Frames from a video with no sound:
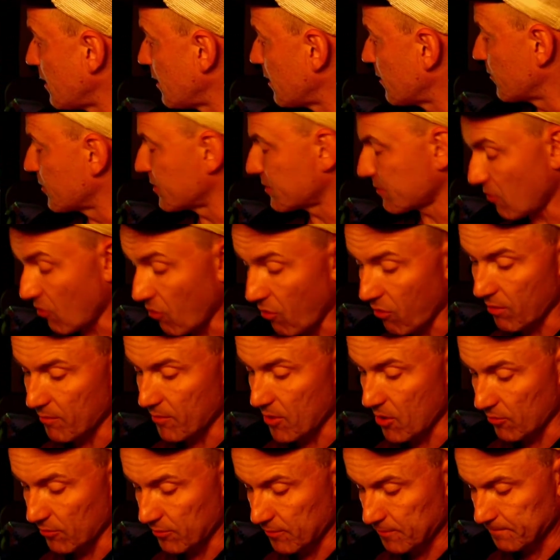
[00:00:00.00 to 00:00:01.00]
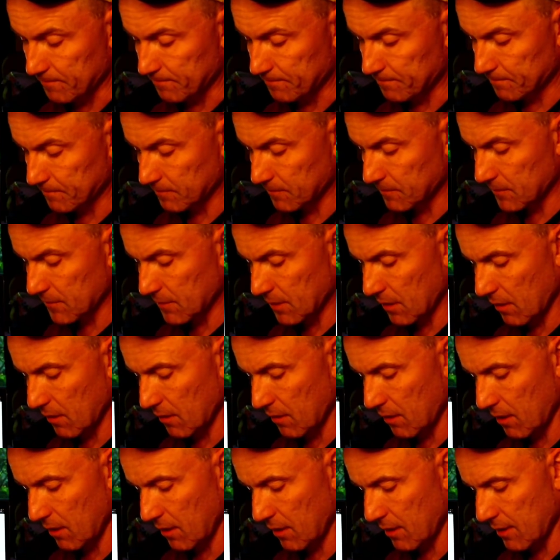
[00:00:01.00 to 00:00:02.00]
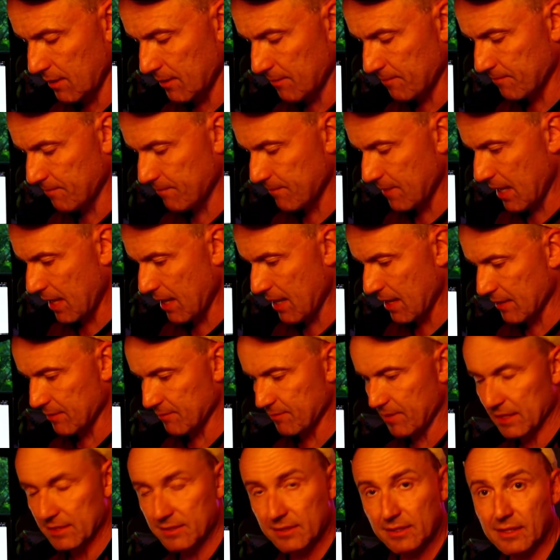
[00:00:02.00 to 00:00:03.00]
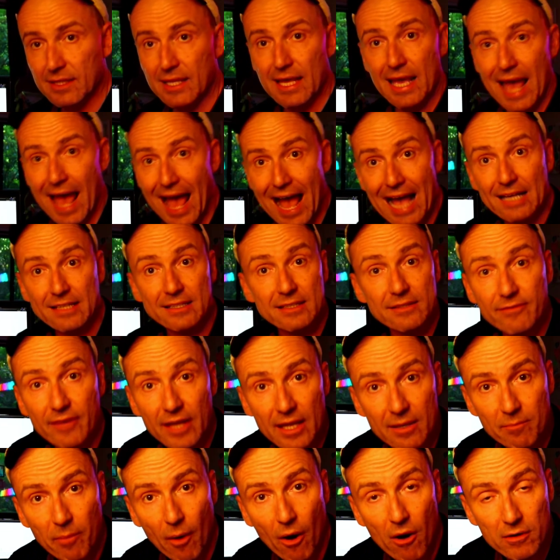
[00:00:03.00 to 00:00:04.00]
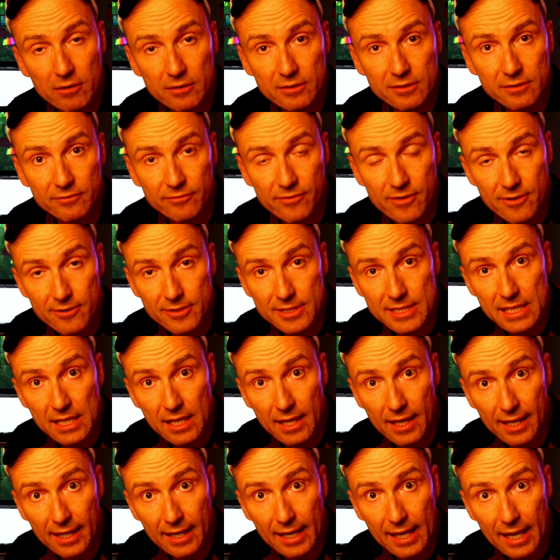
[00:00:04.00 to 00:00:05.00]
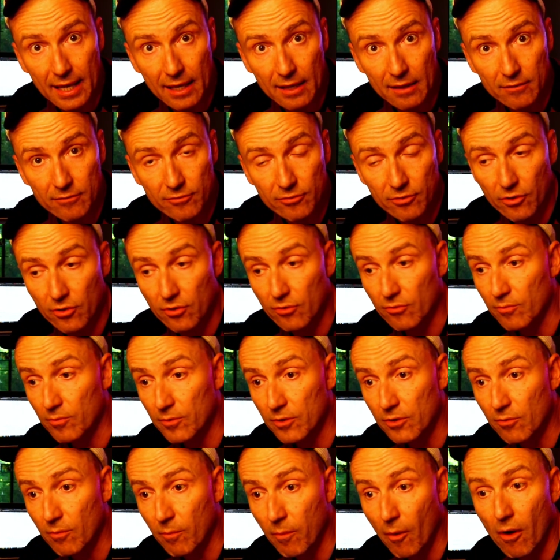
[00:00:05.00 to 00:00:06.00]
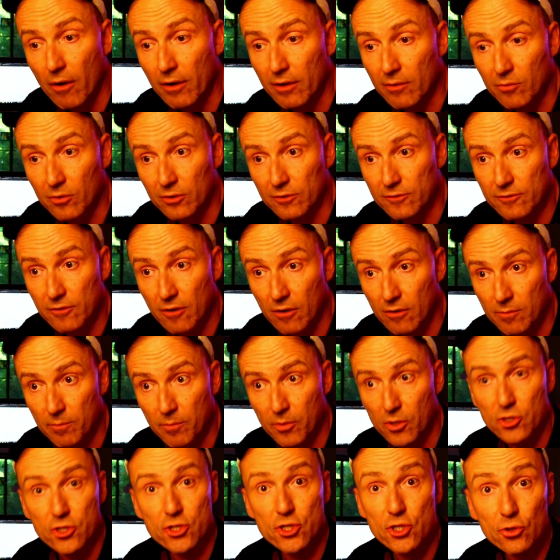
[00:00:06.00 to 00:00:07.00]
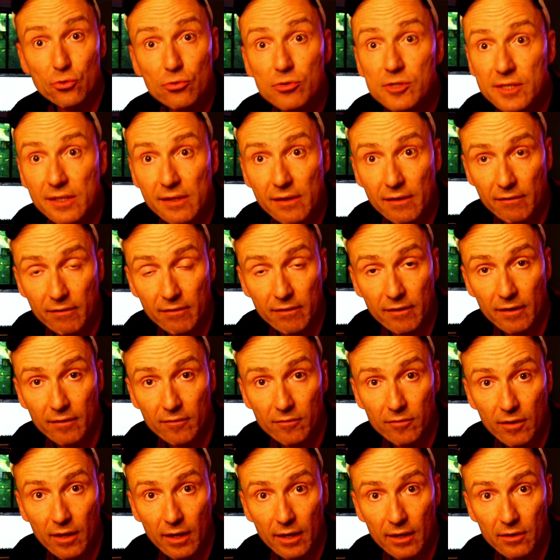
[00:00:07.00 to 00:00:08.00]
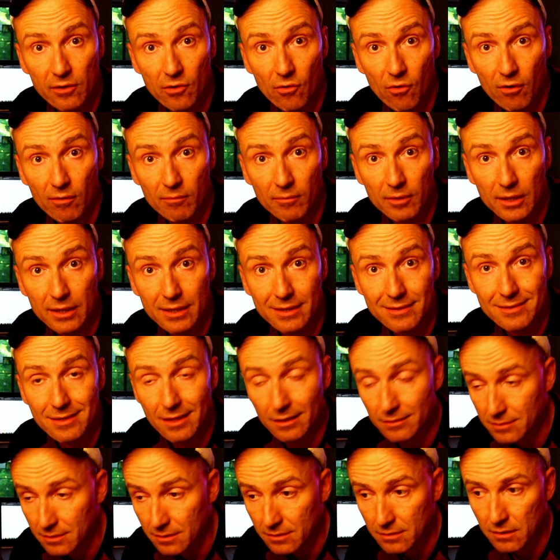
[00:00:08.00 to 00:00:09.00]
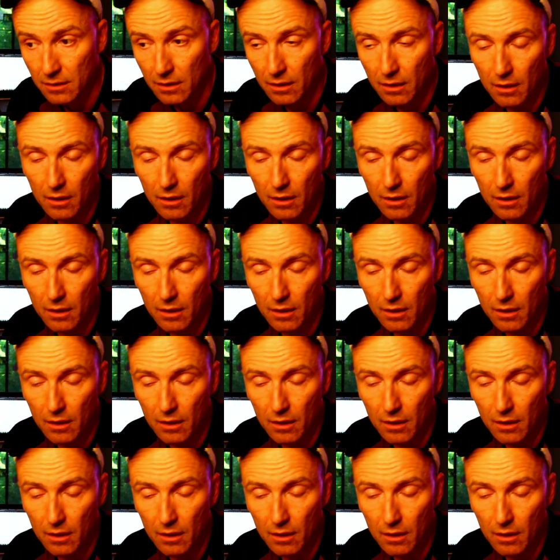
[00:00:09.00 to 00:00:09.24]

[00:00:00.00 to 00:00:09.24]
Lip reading: It was a hormone, and basically they activate parts of your DNA, so your body will start producing things that it normally doesn't.